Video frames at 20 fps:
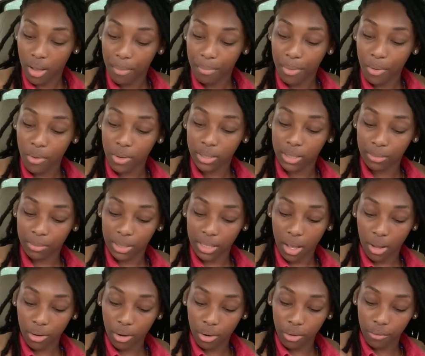pouring some
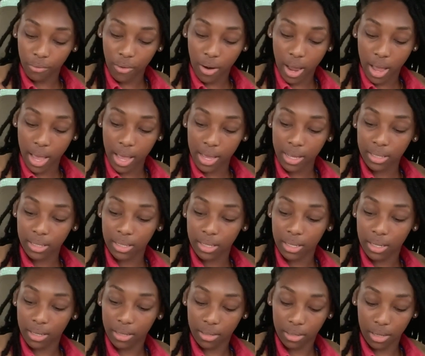salt on the fries,
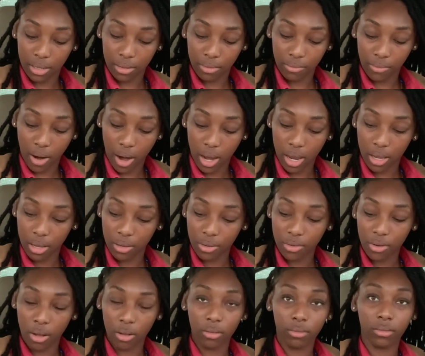getting them right, you
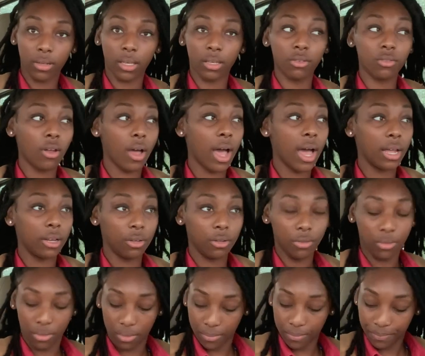know how I do.
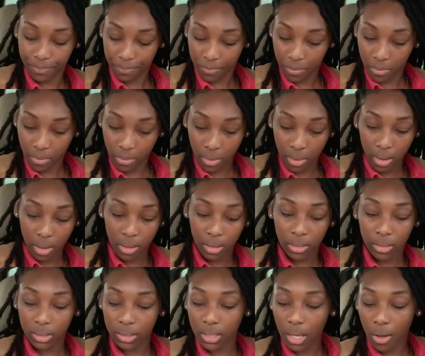
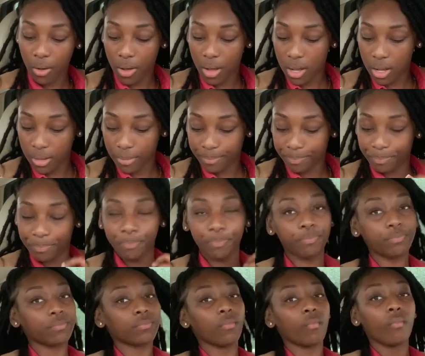So
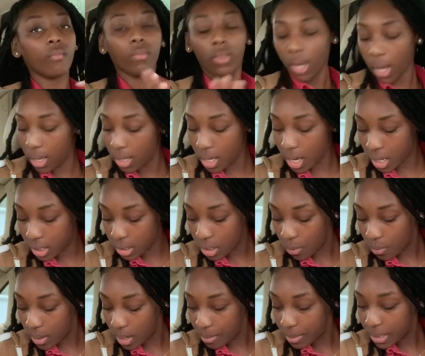yeah, so
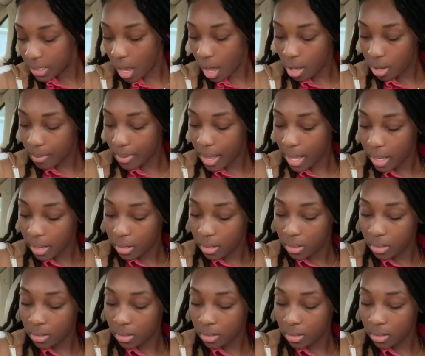what I'm gonna talk about,